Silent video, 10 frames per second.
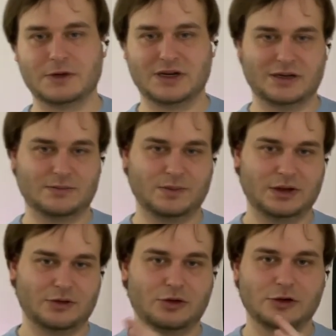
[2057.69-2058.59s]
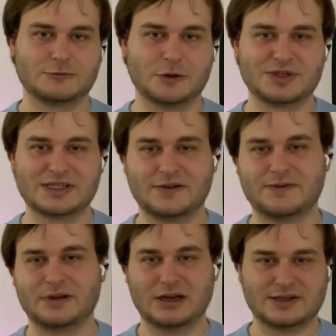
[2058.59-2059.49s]
where the whole group
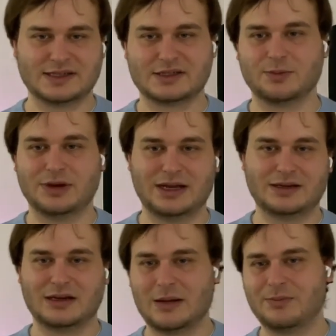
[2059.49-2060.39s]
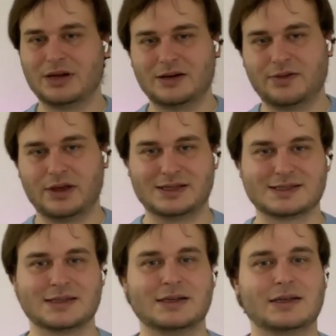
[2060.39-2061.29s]
stuff allows us to blind and unblind things,